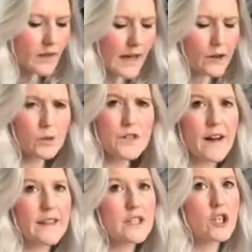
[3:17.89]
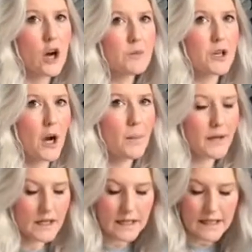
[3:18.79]
And I always find that Topshop
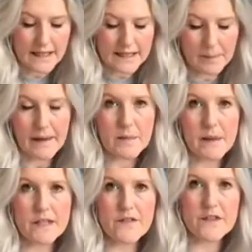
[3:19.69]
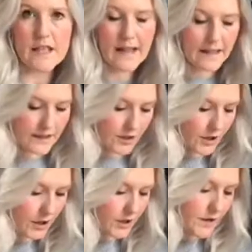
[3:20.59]
is the best place to get these
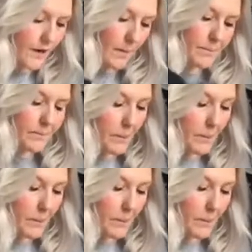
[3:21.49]
skirts from.